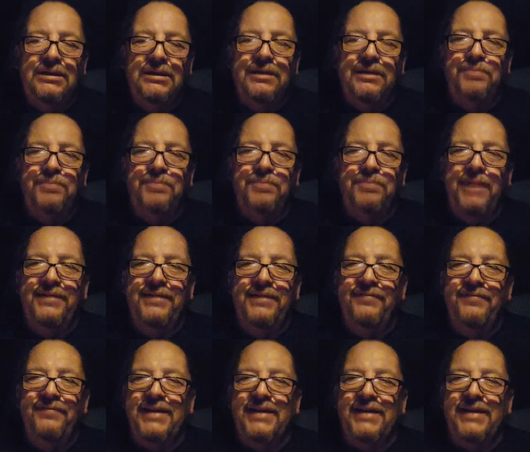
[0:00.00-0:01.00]
private
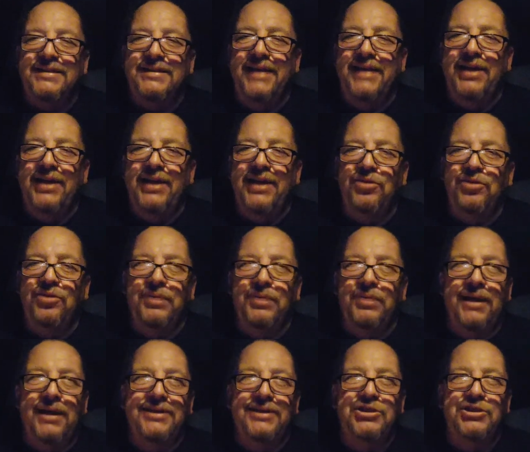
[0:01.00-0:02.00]
investigator with
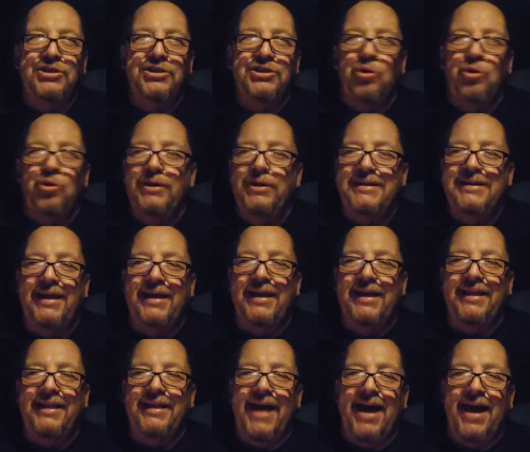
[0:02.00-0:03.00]
kind of stories
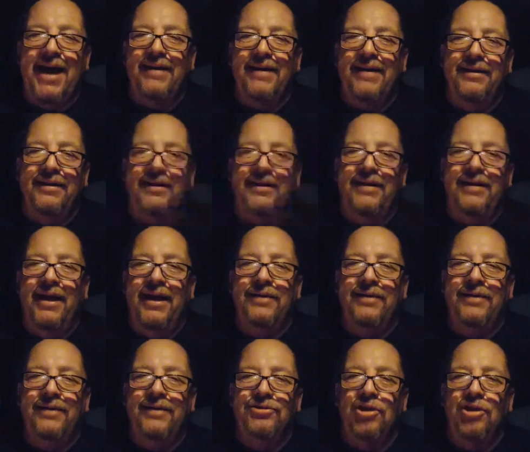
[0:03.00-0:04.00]
like that,
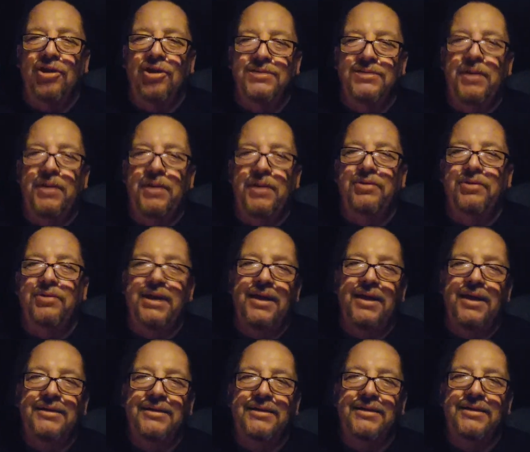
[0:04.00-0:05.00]
and talks about
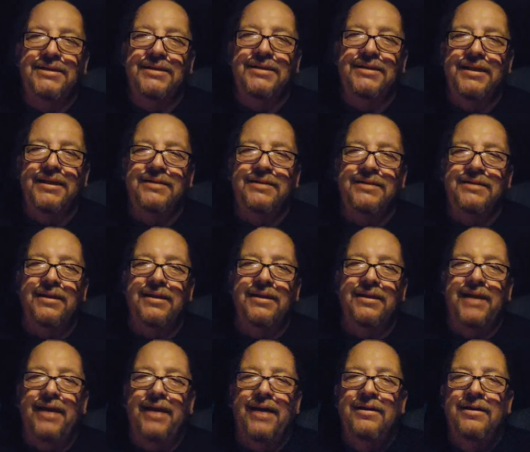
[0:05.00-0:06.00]
guns and things like
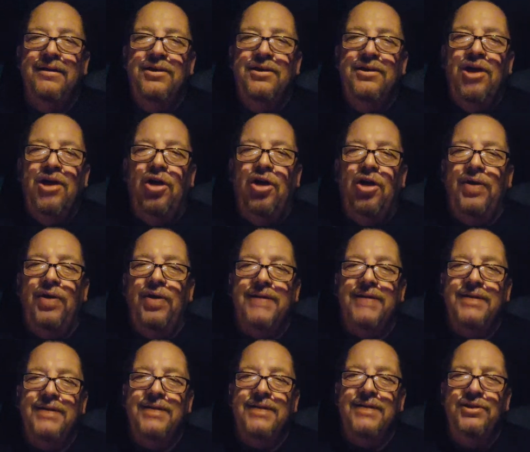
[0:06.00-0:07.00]
that.
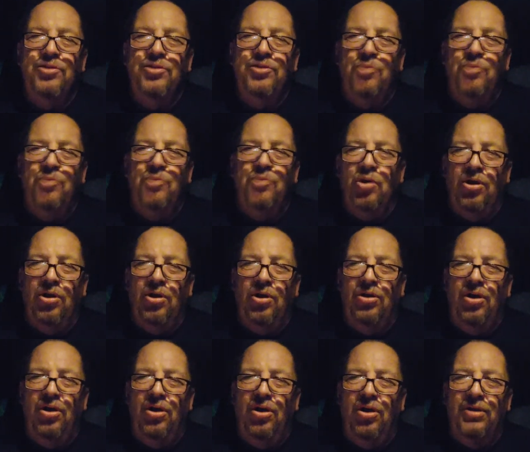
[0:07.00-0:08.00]
As I know more,
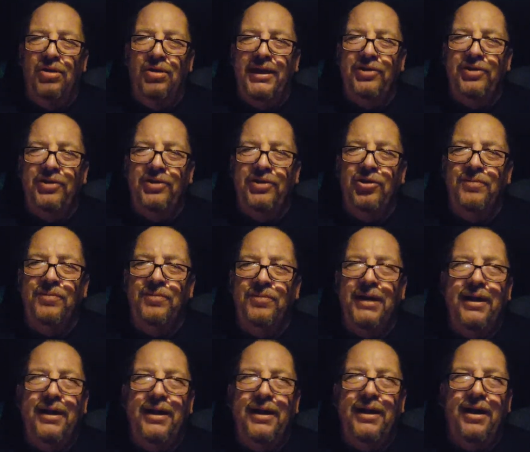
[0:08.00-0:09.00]
I'll let you know. But
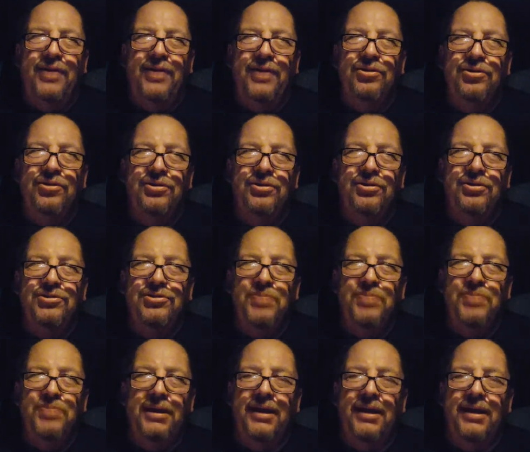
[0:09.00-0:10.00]
I heard there's
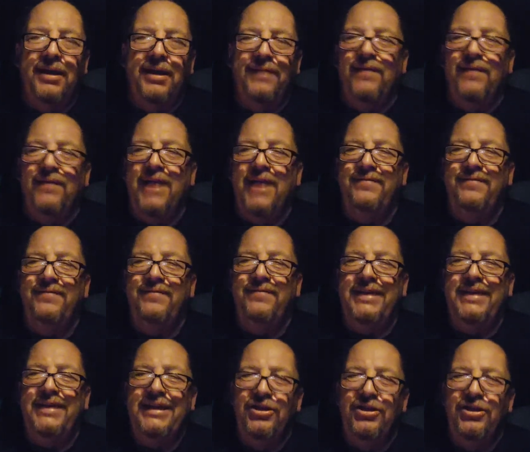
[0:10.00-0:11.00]
probably like 5
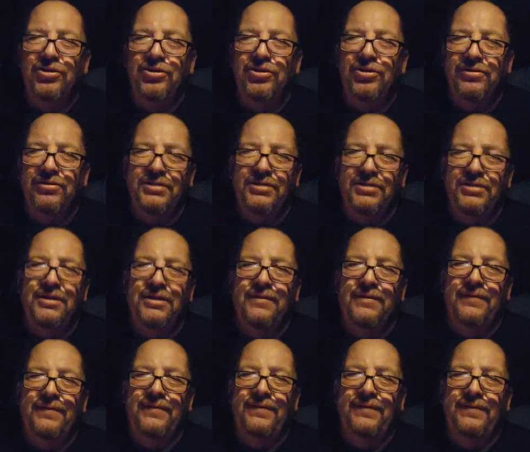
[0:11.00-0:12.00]
years
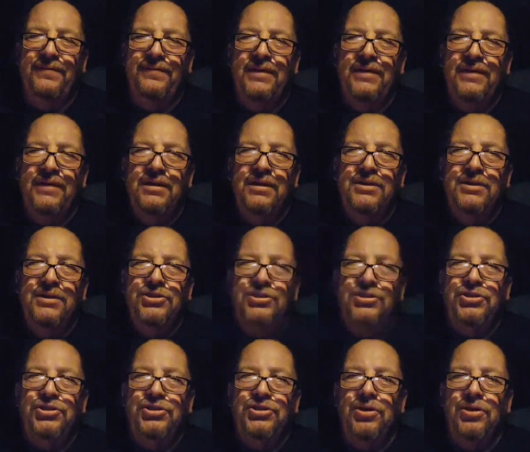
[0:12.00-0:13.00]
of
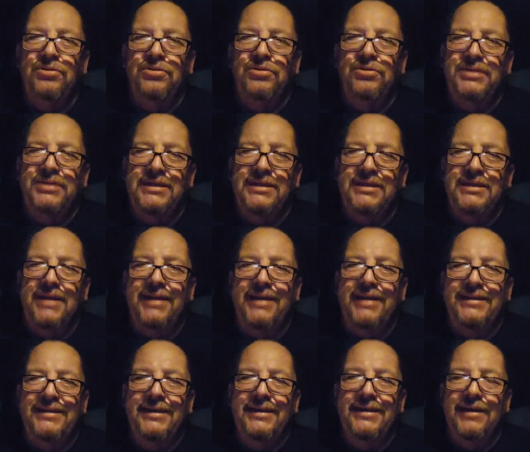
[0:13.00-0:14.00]
shows this guy
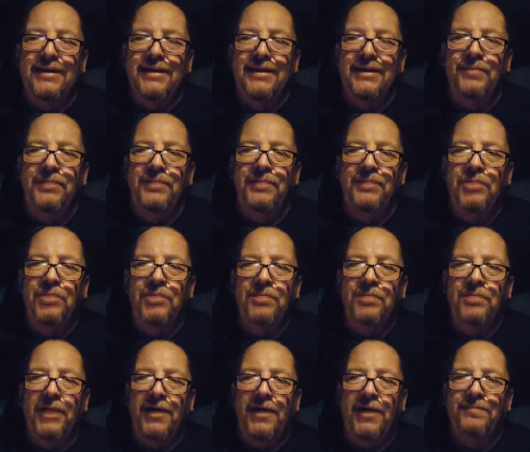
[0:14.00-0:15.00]
did, and I'm going to put
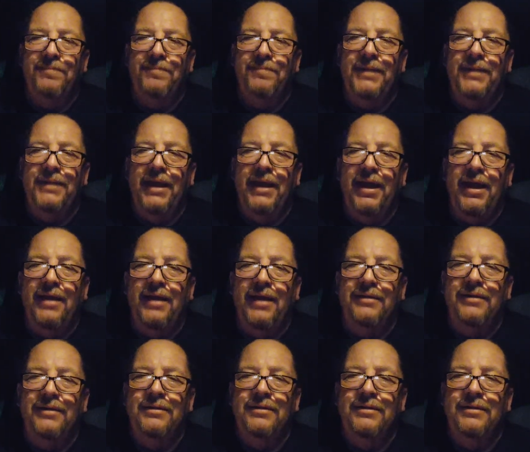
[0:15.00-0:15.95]
them up and